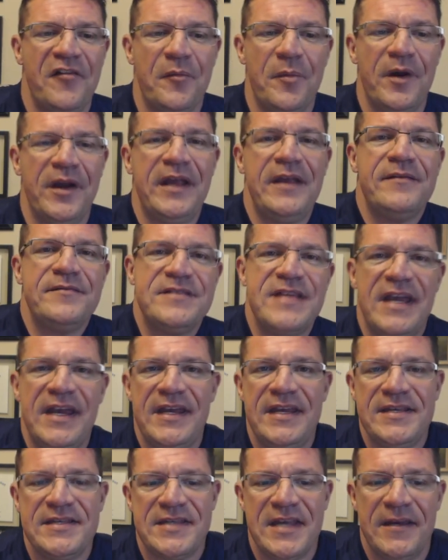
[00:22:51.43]
everybody. Take
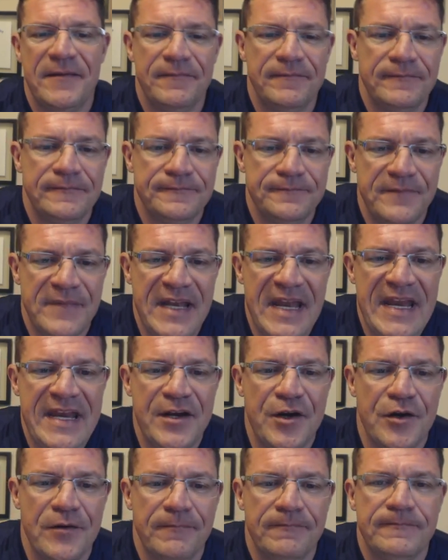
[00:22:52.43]
it easy.
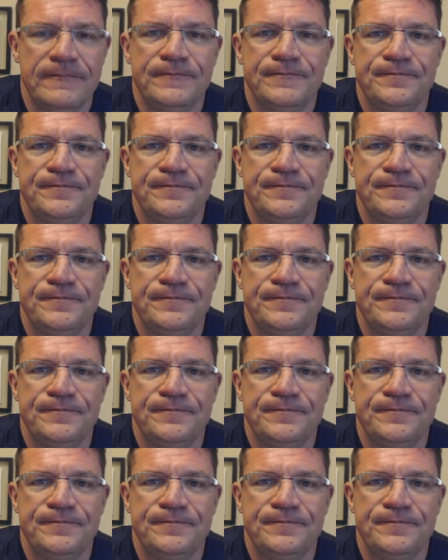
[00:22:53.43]
Later.